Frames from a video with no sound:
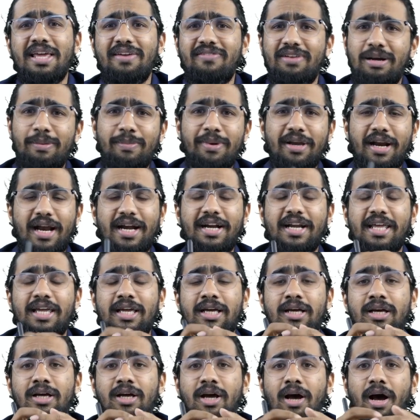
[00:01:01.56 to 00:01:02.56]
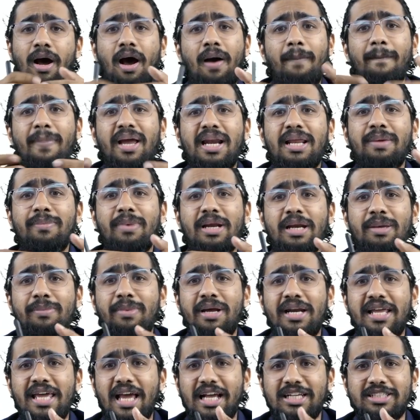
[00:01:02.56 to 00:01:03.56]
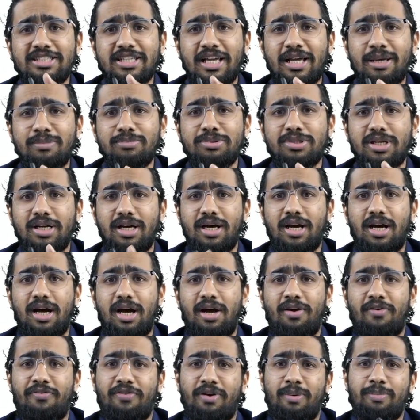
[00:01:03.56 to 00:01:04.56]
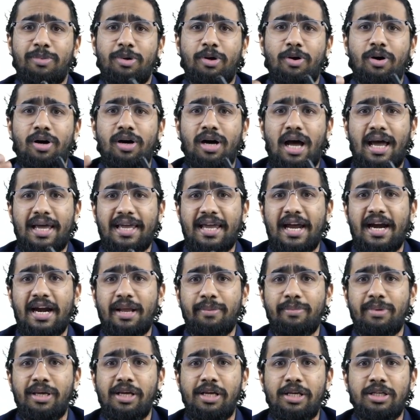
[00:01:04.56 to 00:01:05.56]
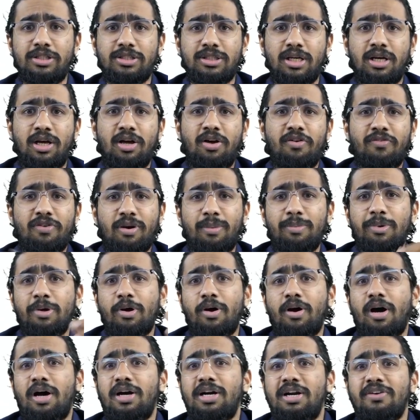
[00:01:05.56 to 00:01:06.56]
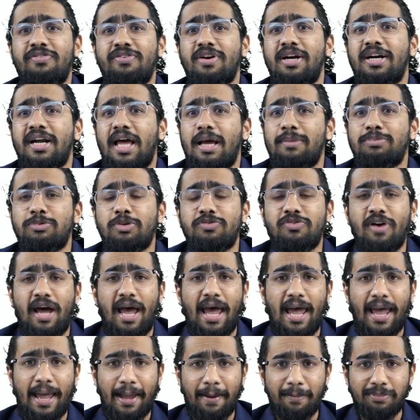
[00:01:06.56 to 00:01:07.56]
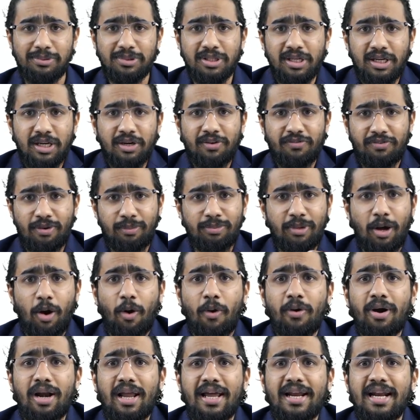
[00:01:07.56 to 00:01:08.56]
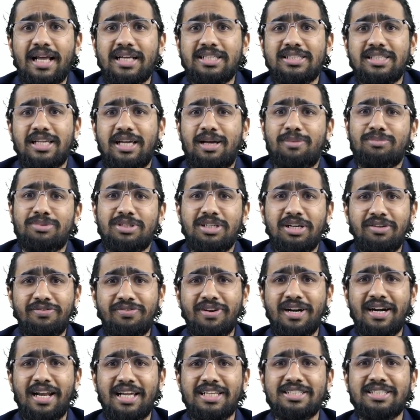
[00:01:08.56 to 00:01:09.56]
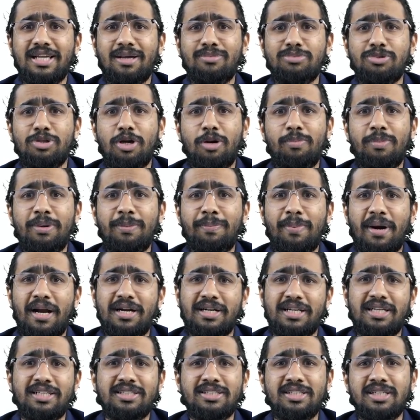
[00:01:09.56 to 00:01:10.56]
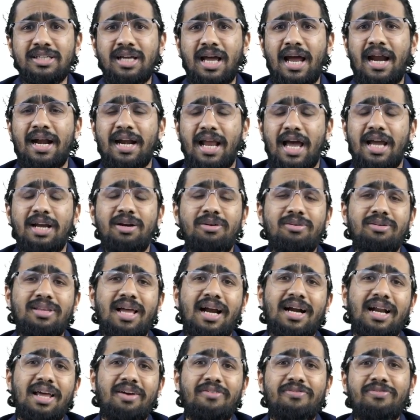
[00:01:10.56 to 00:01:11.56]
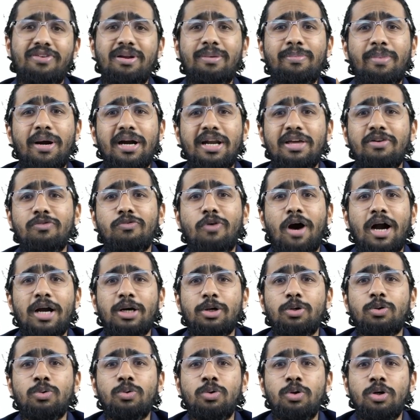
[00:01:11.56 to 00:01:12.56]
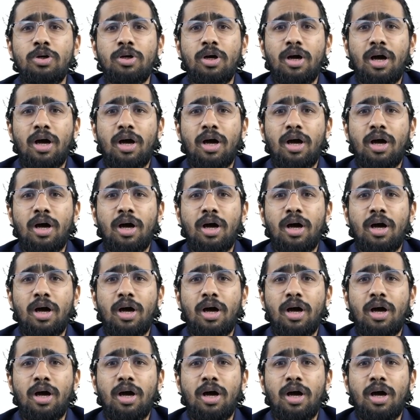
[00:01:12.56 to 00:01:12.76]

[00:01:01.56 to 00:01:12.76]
will be writing many exams from your academies, from your different types of apps, from the online exams, different exams you will be practicing, and I know that everybody want to